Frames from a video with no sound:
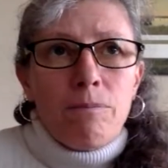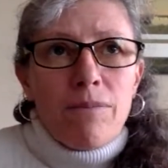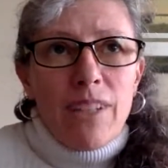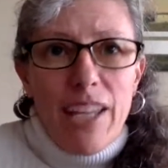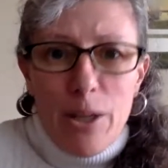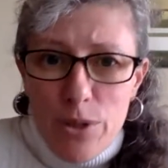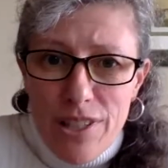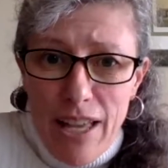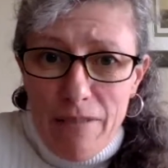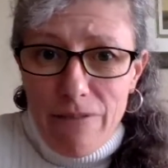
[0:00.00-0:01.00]
it was a
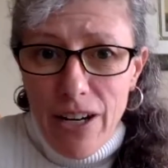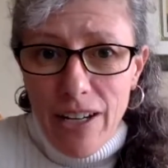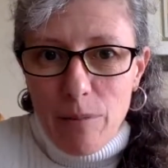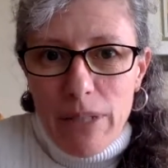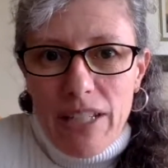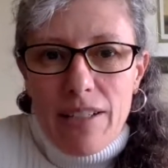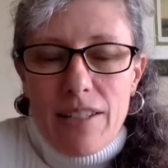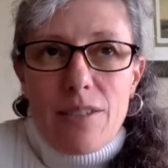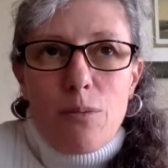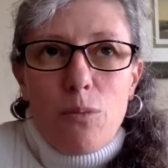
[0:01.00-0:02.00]
lot of fun,
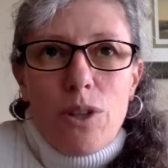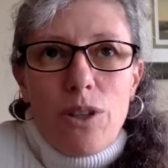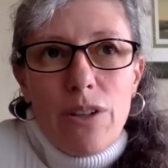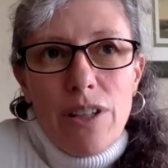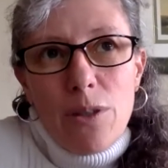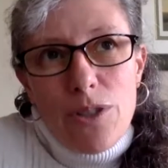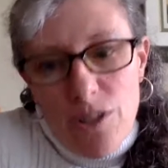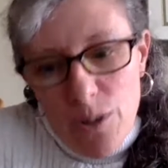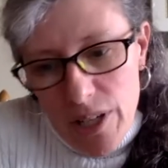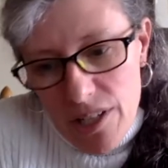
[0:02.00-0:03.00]
because when you're in those
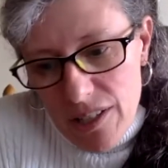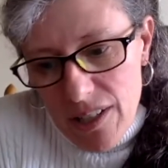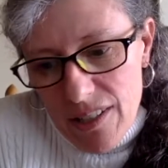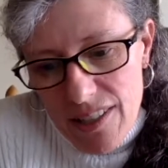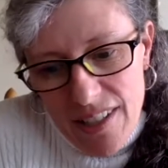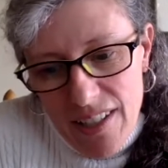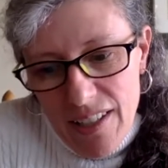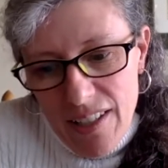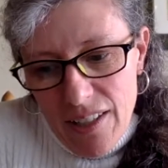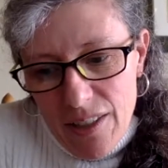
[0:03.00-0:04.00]
situations,
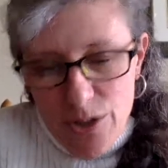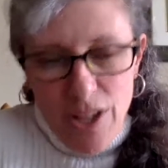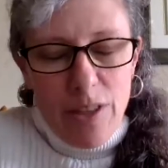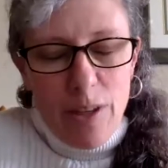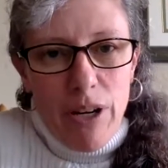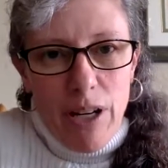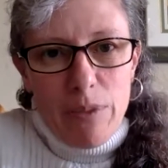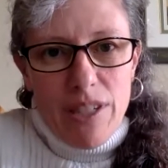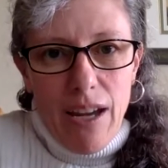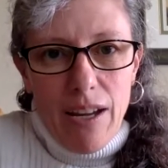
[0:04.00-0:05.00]
there's nothing but
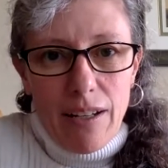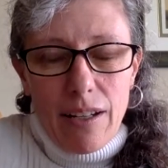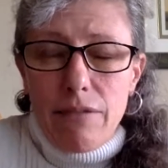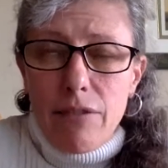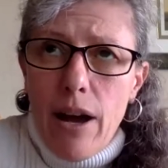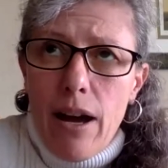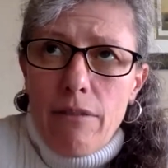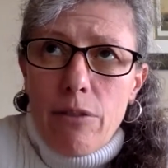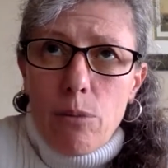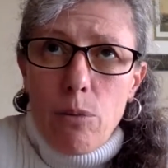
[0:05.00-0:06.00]
upside. And if you
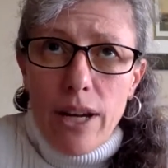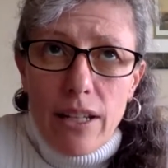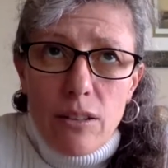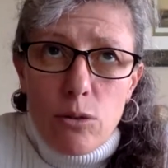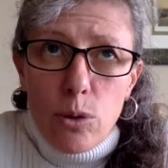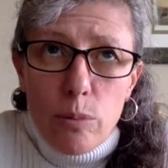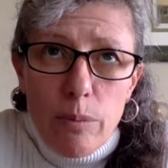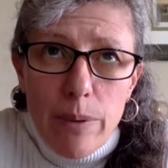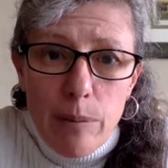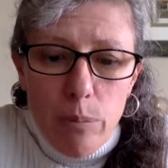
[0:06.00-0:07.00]
have the right group of
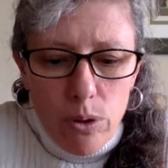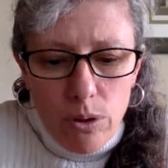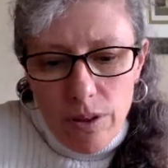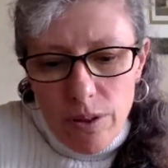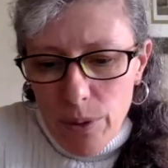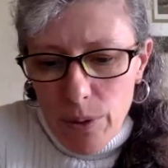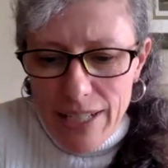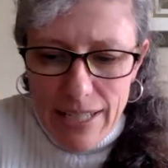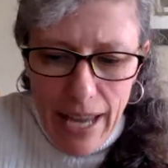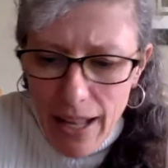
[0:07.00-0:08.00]
people and the
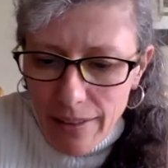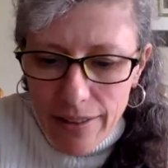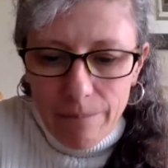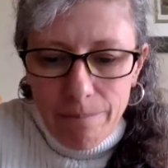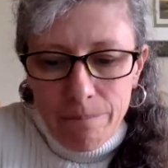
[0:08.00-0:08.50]
right talent,